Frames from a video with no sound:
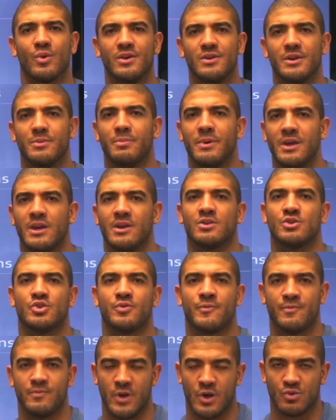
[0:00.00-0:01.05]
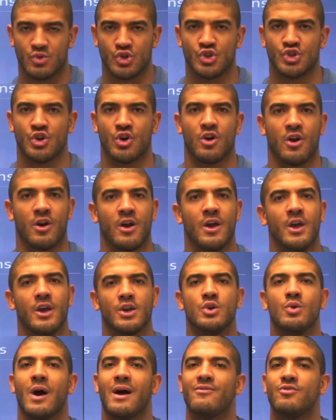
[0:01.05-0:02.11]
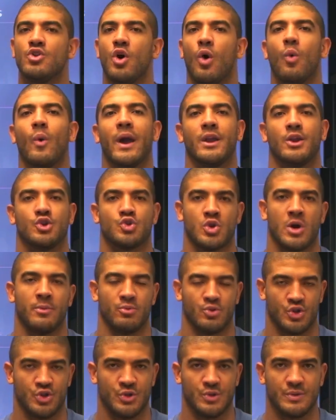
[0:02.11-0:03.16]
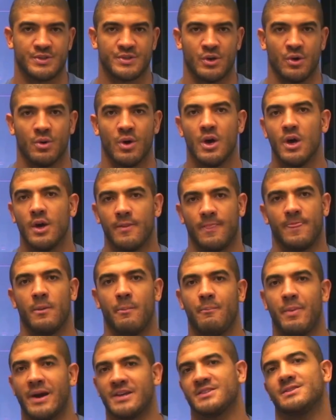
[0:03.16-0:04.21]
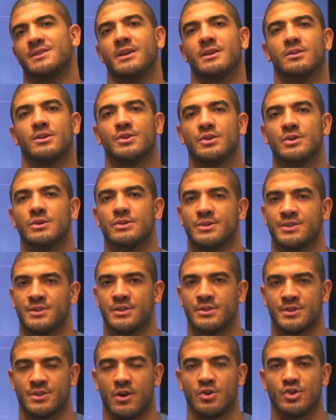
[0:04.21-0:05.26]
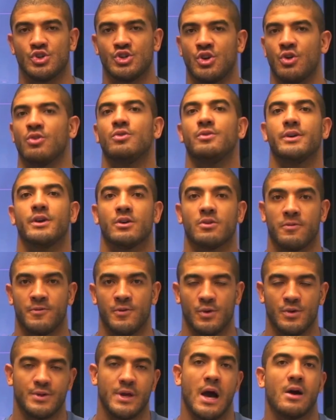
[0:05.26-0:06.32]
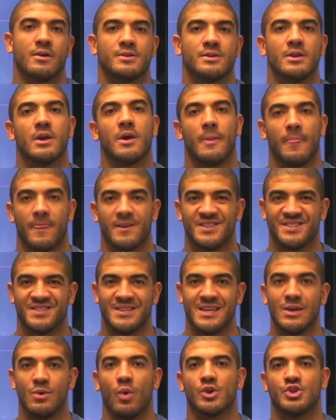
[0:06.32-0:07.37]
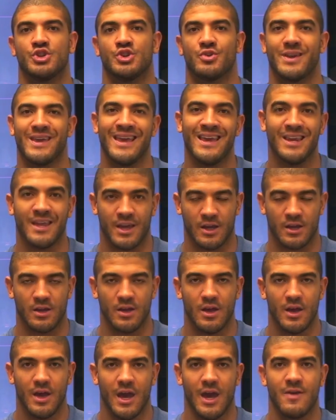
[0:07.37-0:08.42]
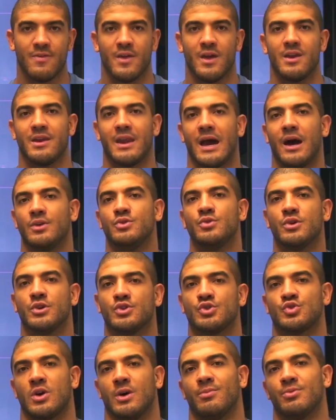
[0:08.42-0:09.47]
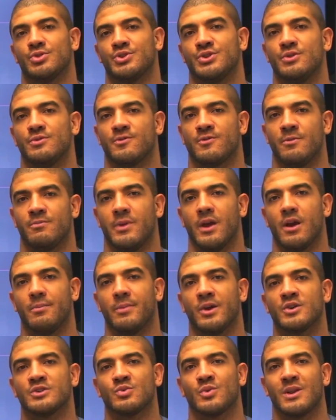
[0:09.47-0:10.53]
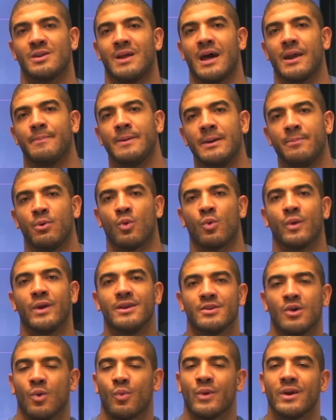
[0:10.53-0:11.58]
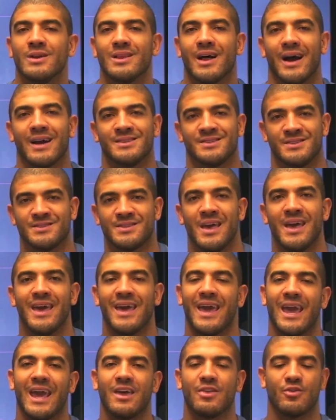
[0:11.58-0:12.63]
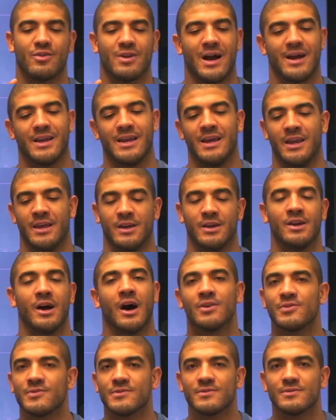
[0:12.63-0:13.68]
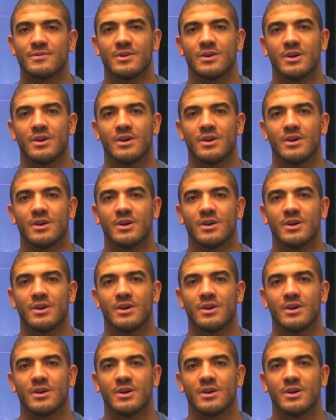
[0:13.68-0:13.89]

really being sure. You have no way to troubleshoot. So the best thing to do is to start journaling your food down, see what you're eating, and then now you can troubleshoot from there, because what a lot of people don't realize is, A, they're not eating enough,